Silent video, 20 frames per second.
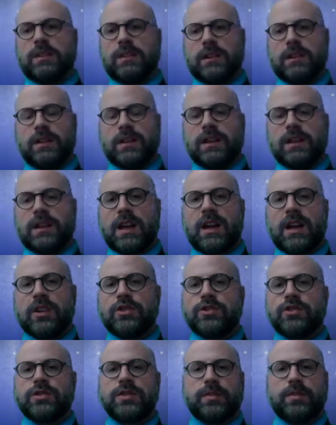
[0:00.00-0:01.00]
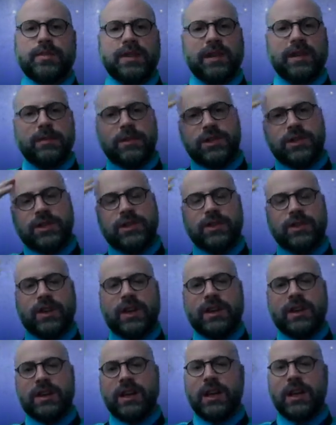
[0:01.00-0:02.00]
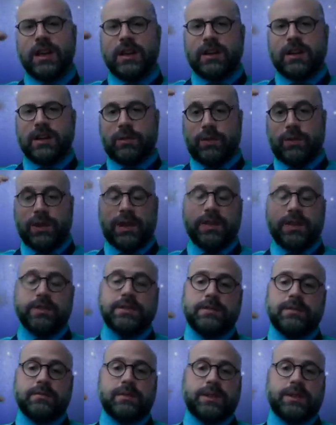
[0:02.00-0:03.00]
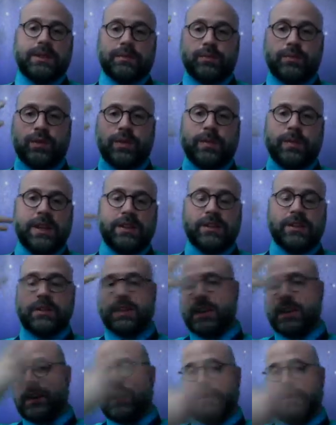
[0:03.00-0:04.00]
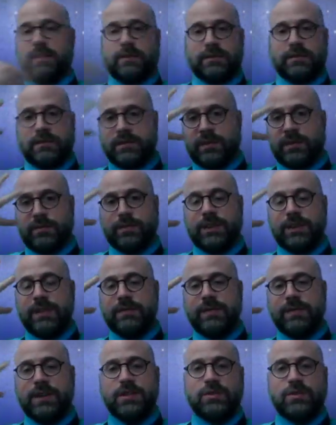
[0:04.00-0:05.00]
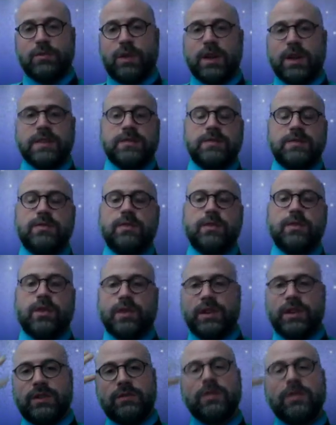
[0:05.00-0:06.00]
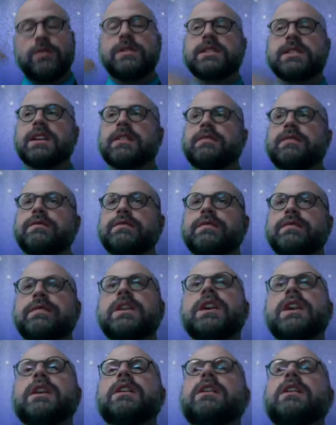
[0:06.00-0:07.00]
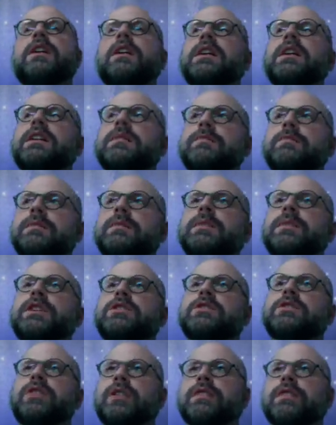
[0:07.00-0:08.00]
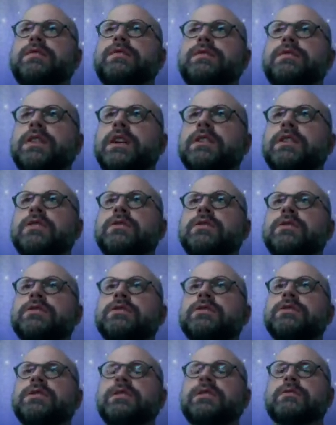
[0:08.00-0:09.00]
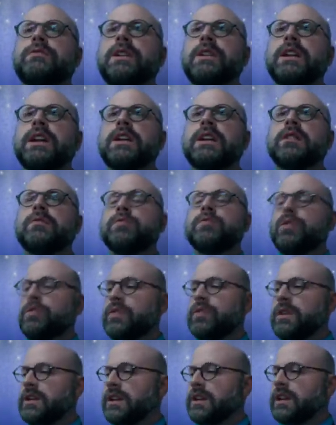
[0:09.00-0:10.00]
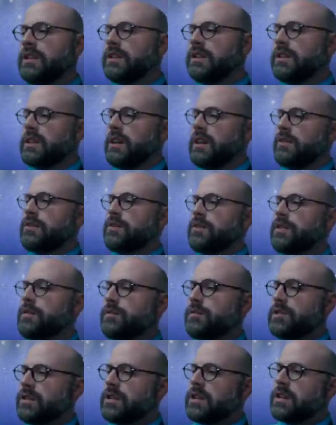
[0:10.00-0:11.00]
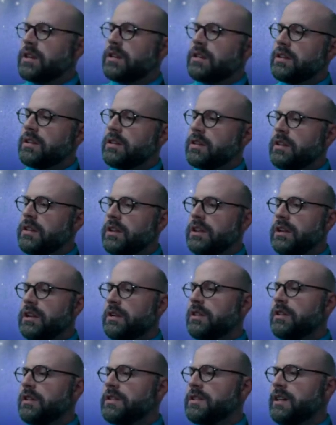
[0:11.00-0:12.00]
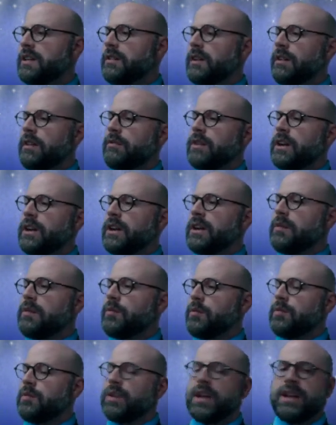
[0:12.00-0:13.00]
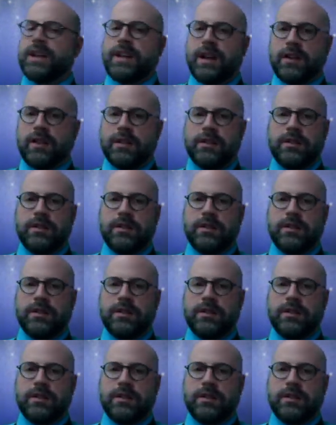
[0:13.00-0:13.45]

It conjures up an image in your head. Now, what the boy may look like, complete feature-wise, you don't know. You know he's got. I can picture a freckled and red-haired boy, like on the cover of the book. Or he's not got red hair, but blonde hair.